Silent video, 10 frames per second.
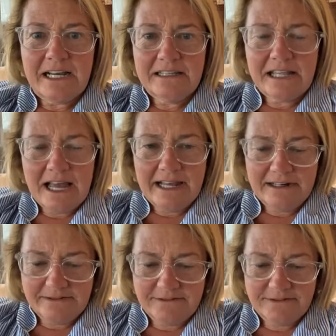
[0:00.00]
a lot
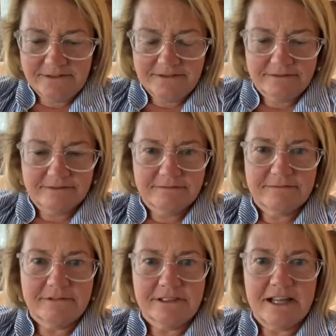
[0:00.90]
of
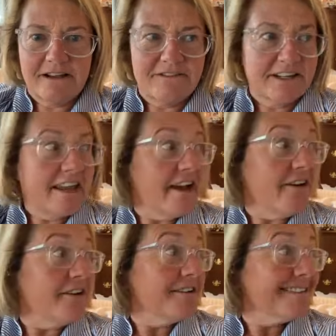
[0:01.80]
love and
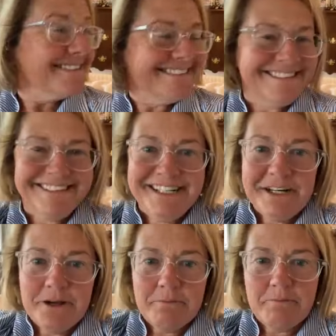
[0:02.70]
care.
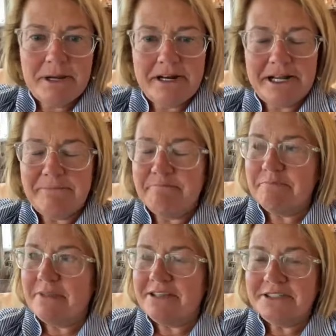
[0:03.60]
But
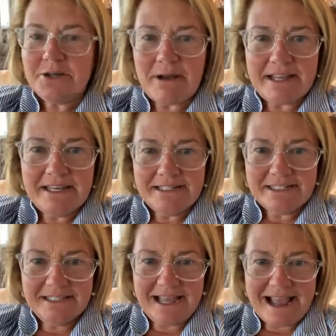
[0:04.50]
so I get
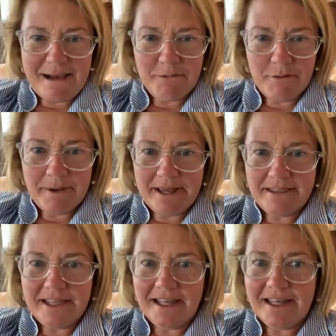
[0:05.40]
to the Apple Pay
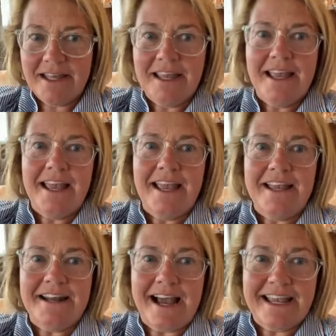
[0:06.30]
thing,
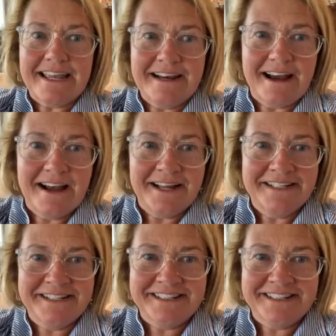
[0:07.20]
and I cannot...